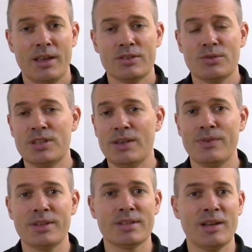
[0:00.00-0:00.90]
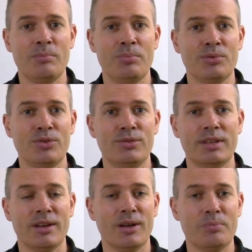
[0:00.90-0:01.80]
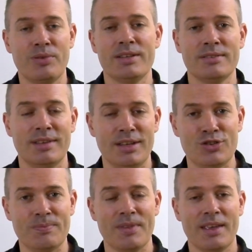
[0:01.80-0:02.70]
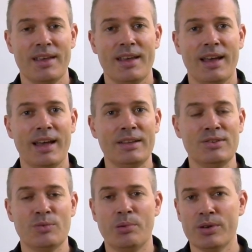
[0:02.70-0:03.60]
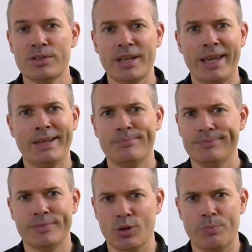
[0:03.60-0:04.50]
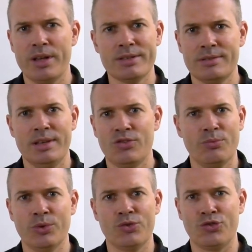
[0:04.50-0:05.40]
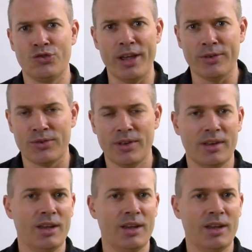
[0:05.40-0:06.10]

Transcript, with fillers: So say for example you did a presentation and your boss said your presentation was shit,